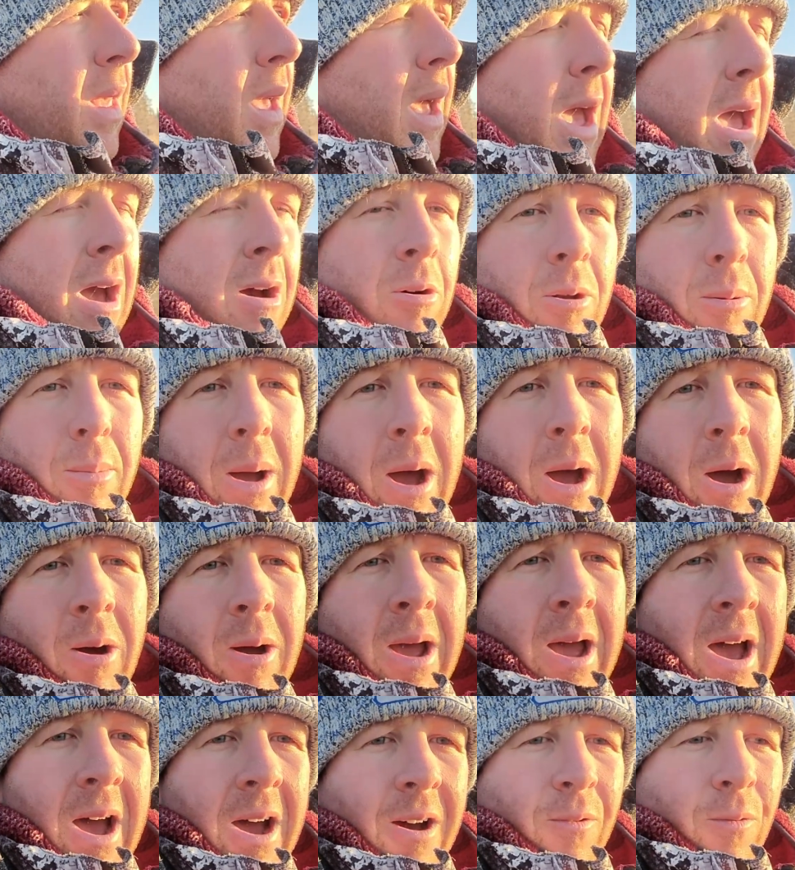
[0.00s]
out about
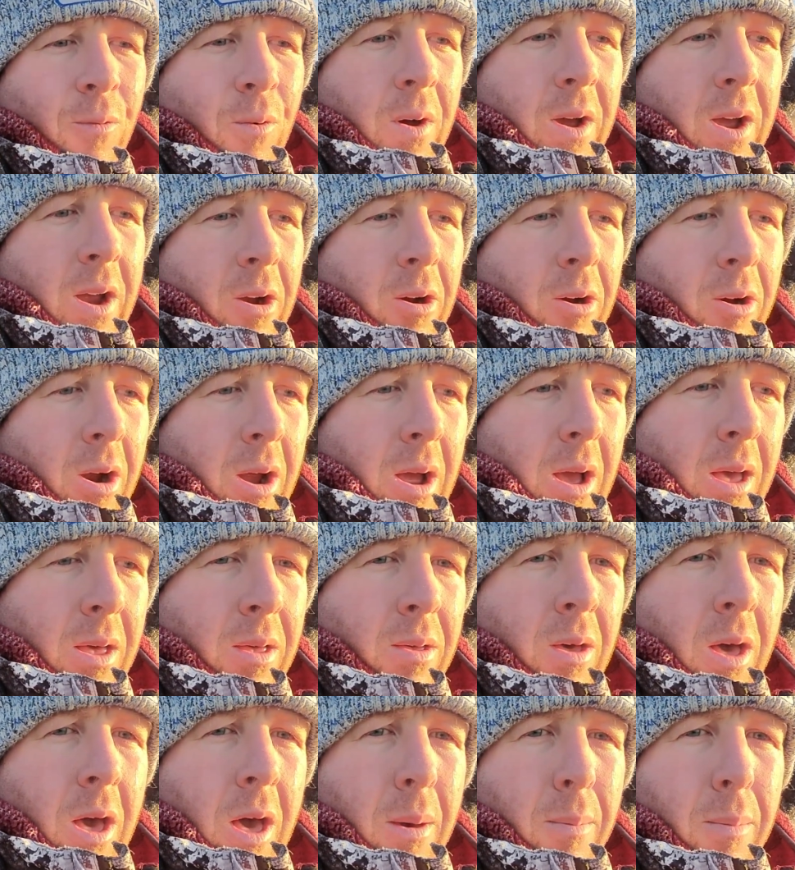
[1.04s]
halfway, or
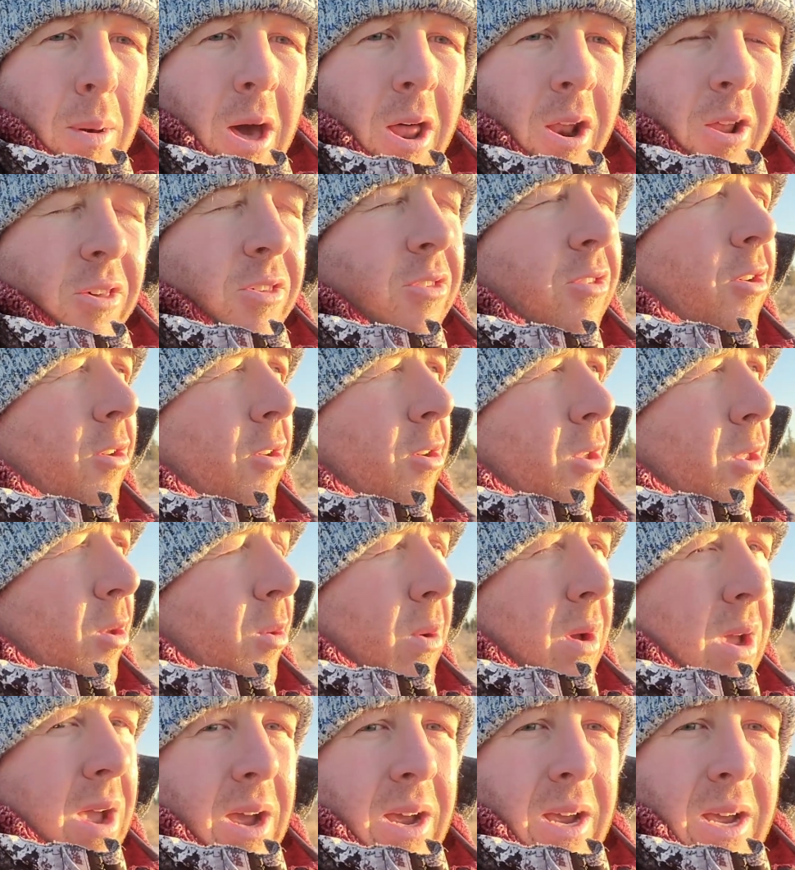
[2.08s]
about a third of the
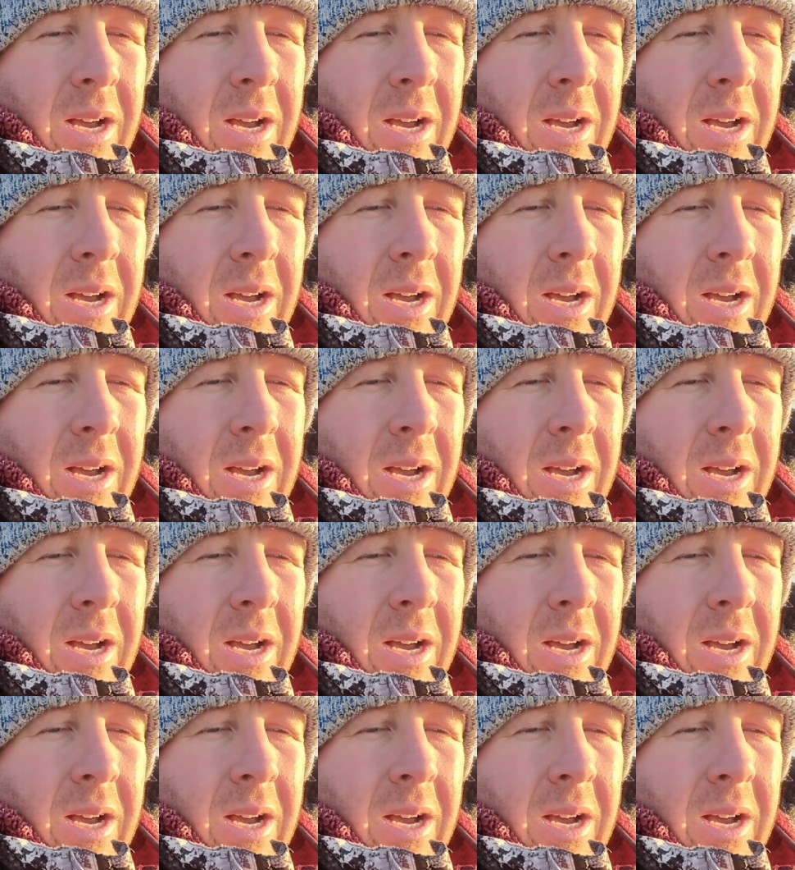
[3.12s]
way, I